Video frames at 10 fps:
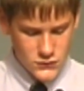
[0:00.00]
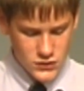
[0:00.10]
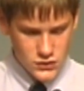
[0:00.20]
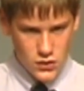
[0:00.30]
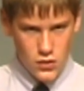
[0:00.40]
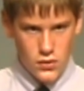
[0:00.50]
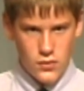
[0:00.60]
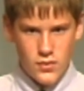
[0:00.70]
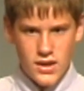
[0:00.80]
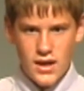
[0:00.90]
So
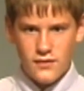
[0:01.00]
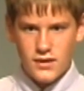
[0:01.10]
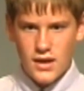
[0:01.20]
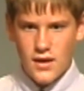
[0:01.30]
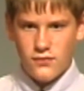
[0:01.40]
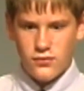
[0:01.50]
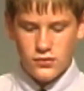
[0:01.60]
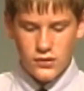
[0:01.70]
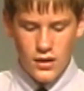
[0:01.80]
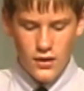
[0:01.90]
we have to have
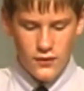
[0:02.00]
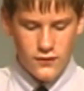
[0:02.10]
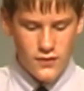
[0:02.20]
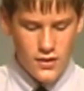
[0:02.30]
love.